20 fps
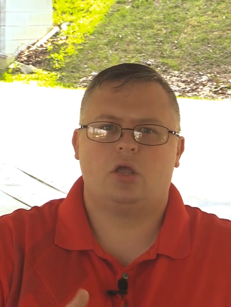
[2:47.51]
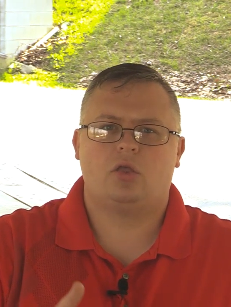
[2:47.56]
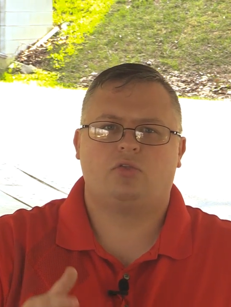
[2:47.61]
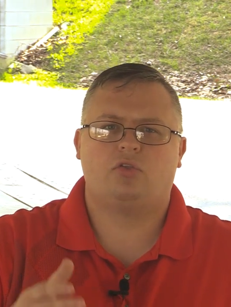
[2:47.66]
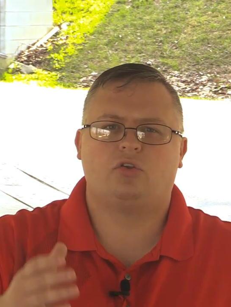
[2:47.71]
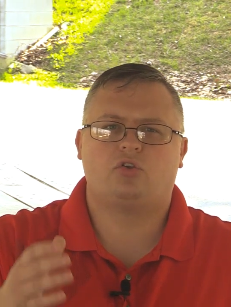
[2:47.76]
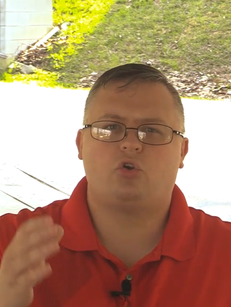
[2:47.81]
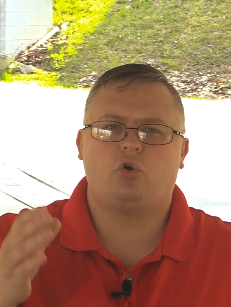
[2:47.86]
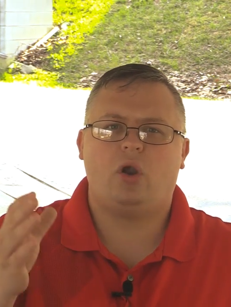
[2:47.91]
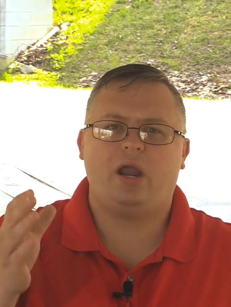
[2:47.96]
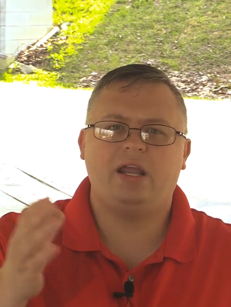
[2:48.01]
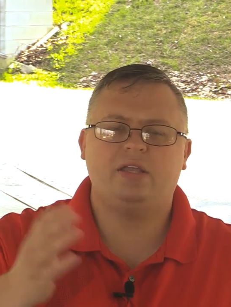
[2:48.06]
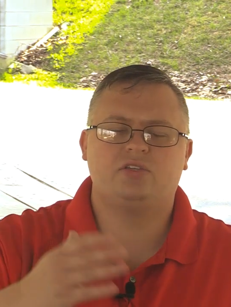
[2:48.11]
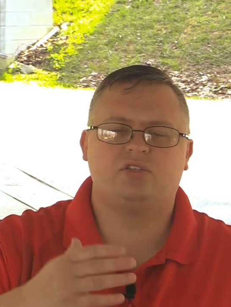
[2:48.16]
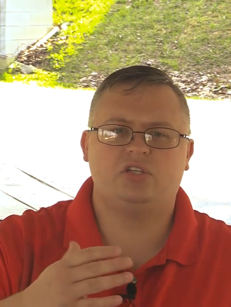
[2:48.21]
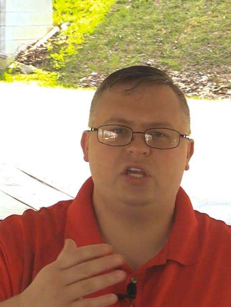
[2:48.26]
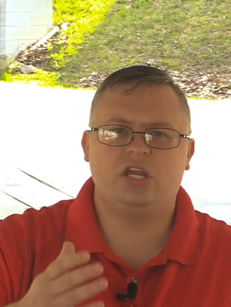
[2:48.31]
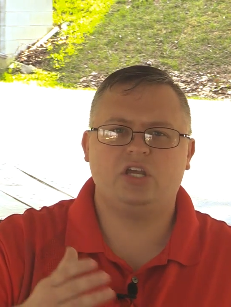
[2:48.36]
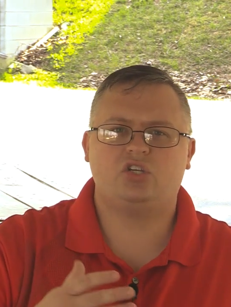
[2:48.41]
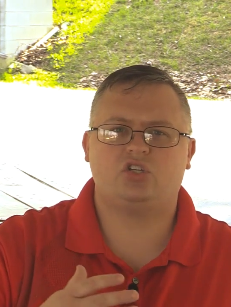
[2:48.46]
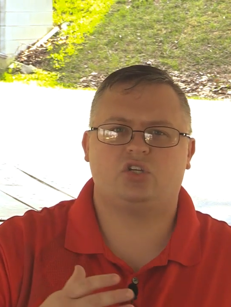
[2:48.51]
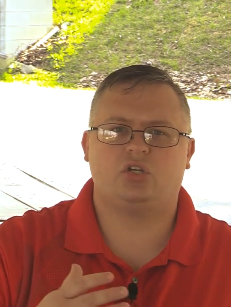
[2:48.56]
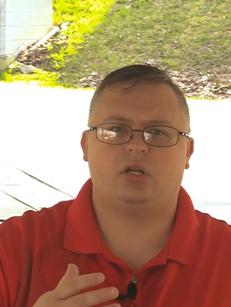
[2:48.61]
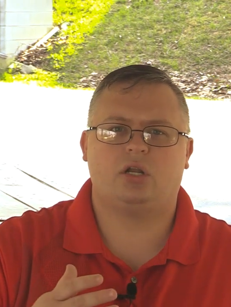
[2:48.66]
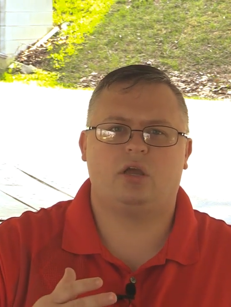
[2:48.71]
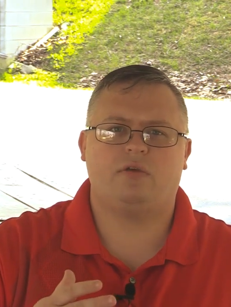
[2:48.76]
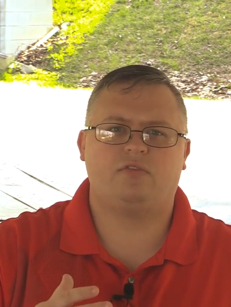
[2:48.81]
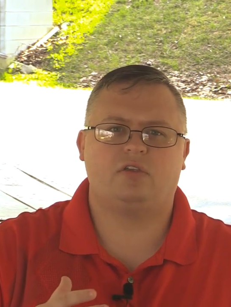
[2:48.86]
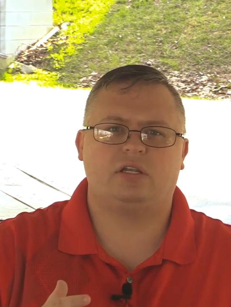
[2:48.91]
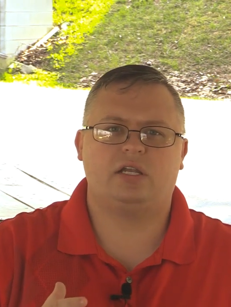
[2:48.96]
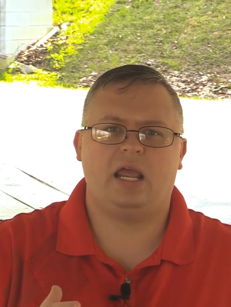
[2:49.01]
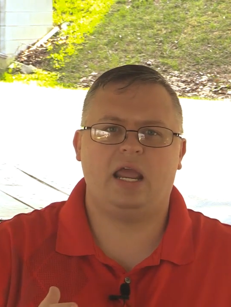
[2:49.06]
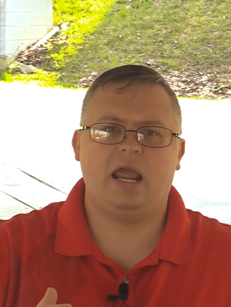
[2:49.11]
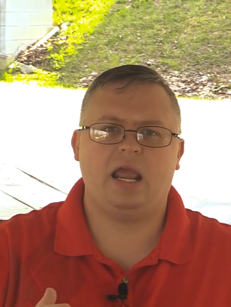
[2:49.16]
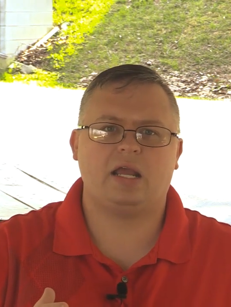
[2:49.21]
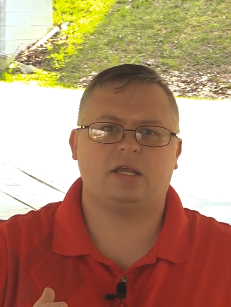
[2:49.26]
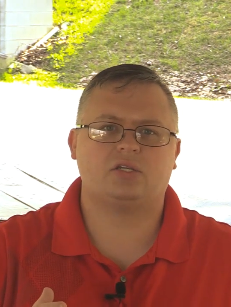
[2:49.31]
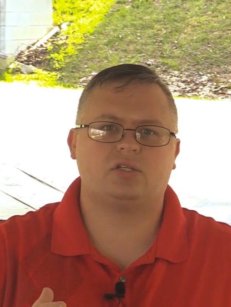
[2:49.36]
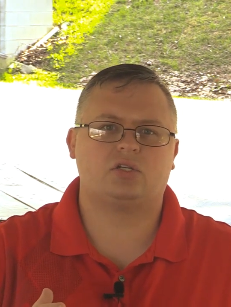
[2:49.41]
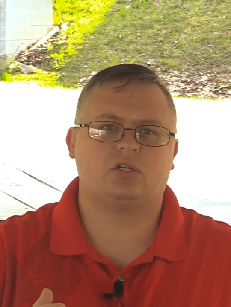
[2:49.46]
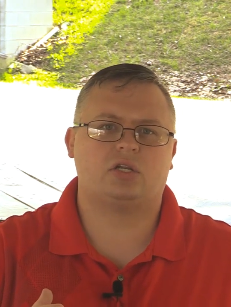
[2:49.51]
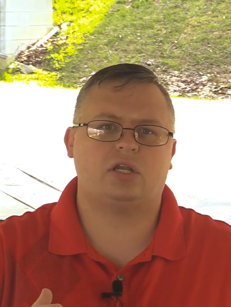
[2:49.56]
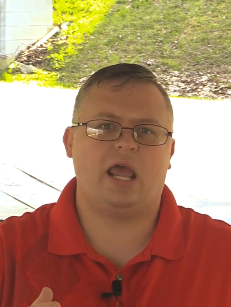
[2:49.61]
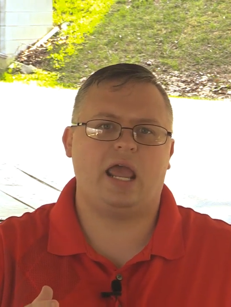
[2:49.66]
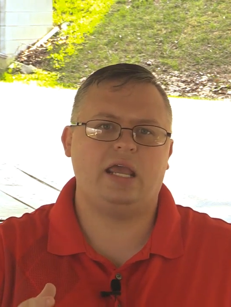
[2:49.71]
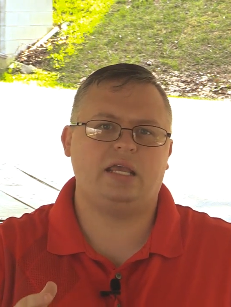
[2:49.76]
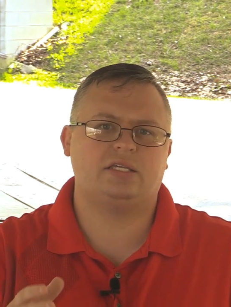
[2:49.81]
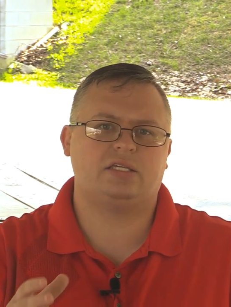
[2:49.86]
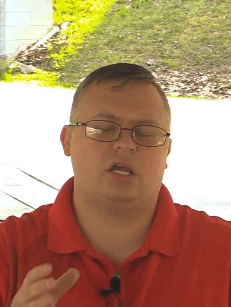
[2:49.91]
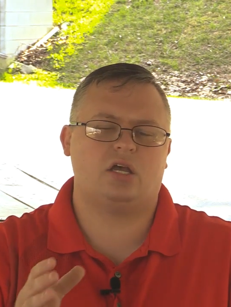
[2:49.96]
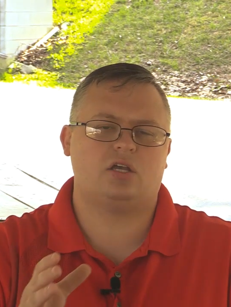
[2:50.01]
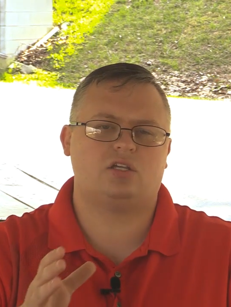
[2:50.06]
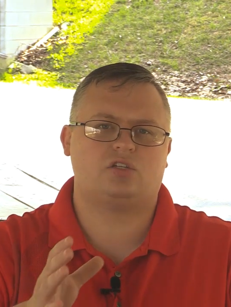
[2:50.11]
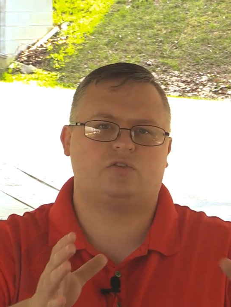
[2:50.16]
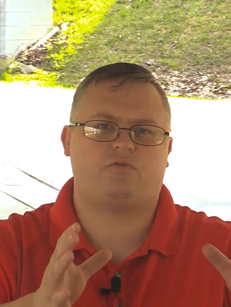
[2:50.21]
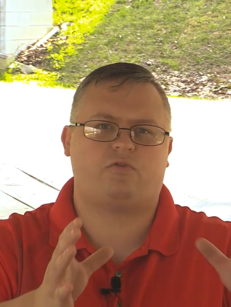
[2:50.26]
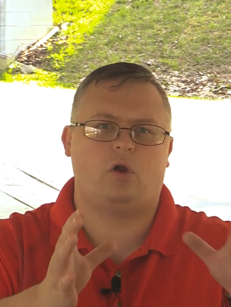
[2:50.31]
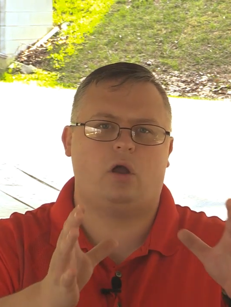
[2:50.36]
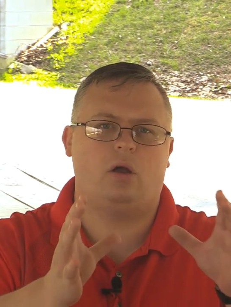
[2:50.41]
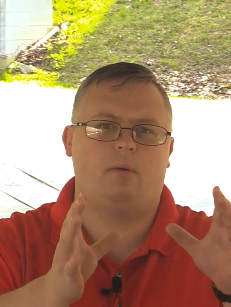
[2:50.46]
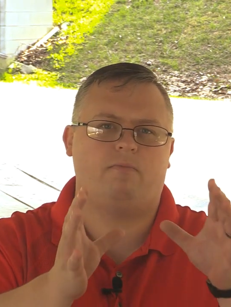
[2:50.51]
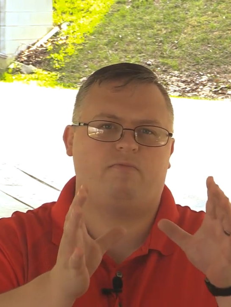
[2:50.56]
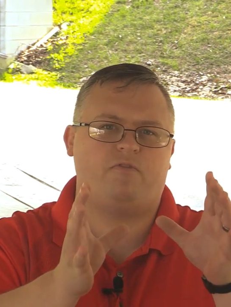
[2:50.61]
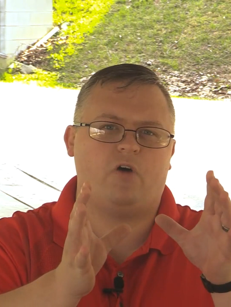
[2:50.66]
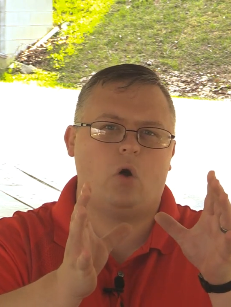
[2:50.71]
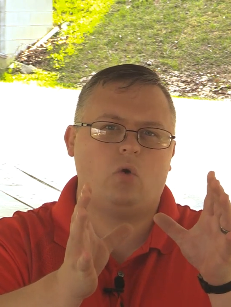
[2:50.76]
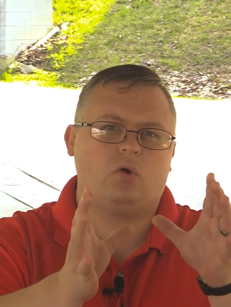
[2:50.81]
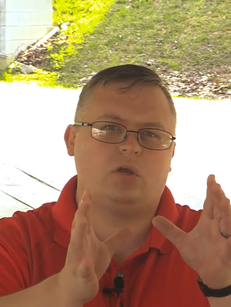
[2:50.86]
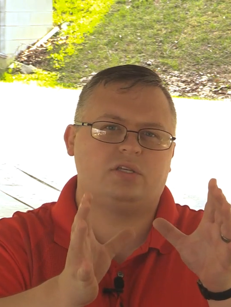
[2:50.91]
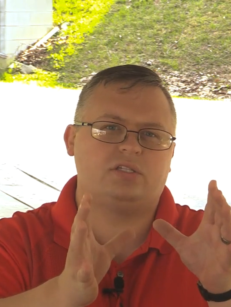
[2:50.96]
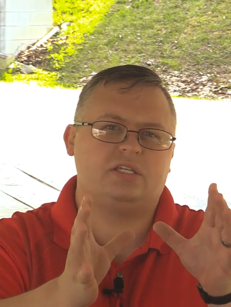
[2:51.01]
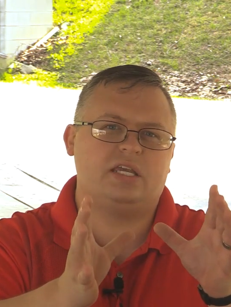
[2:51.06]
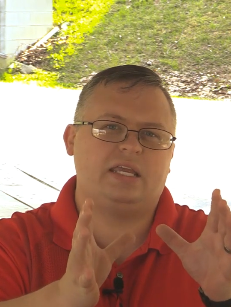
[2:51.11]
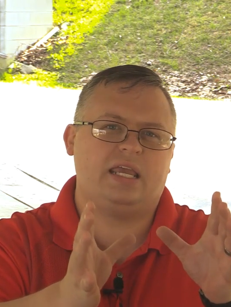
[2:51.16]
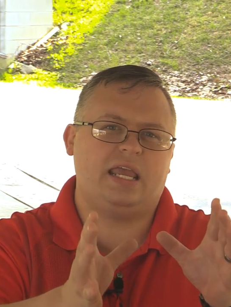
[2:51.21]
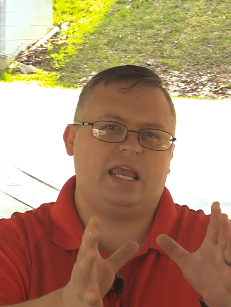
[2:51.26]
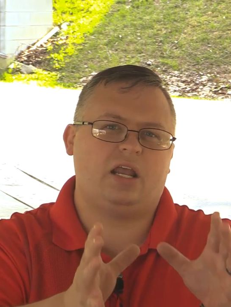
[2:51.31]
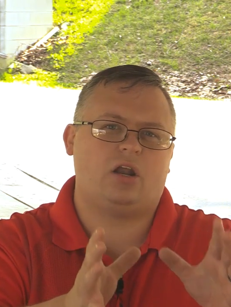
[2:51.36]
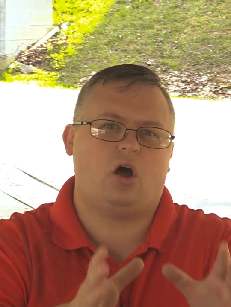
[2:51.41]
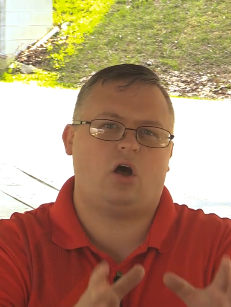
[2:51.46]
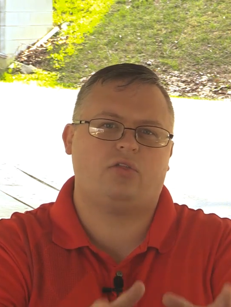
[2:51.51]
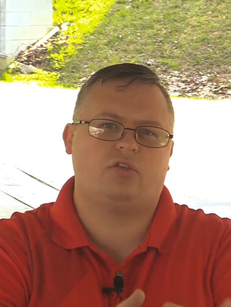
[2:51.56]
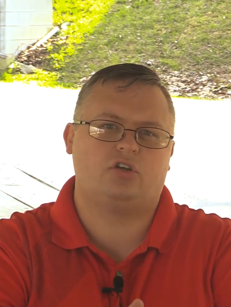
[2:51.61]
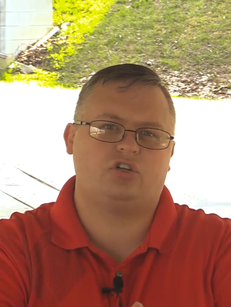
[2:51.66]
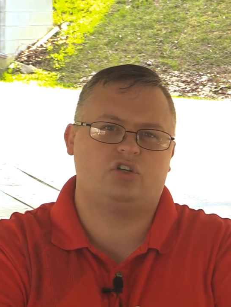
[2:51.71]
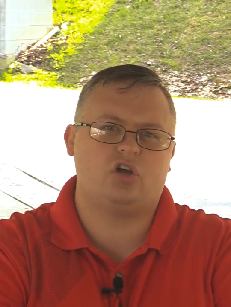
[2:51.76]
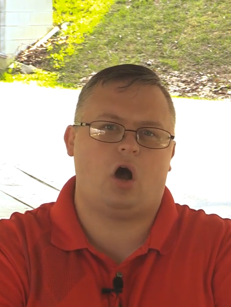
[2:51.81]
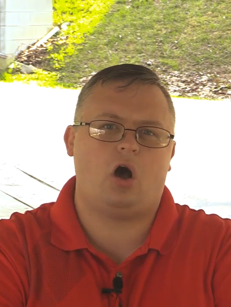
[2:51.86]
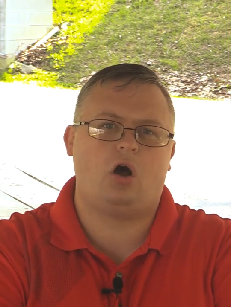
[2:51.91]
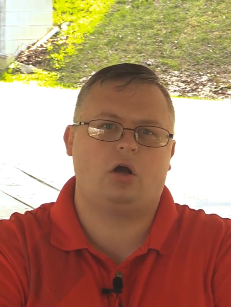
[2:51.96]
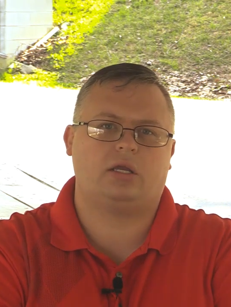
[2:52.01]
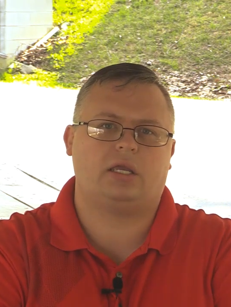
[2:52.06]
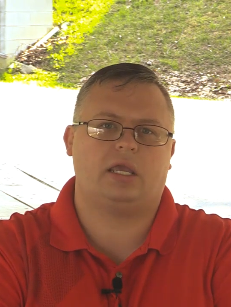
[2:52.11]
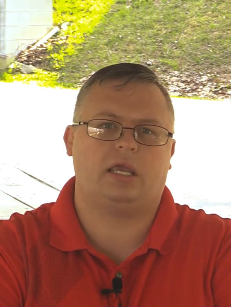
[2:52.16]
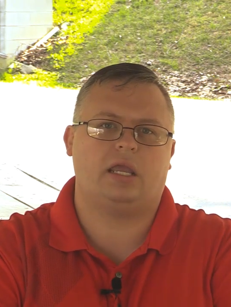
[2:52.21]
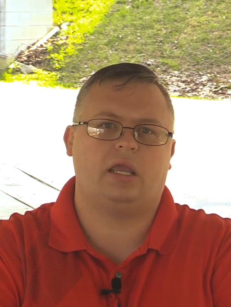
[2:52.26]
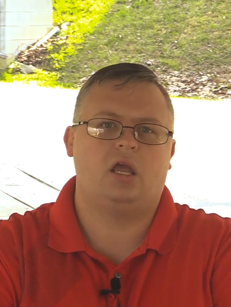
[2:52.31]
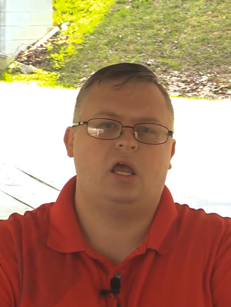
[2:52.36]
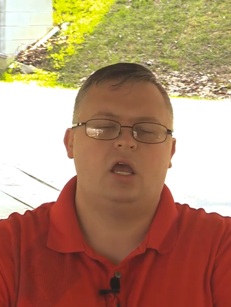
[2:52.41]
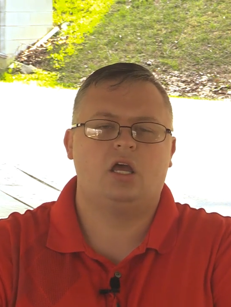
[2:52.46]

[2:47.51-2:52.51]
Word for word: The transition of the text takes us from focusing in on the donkey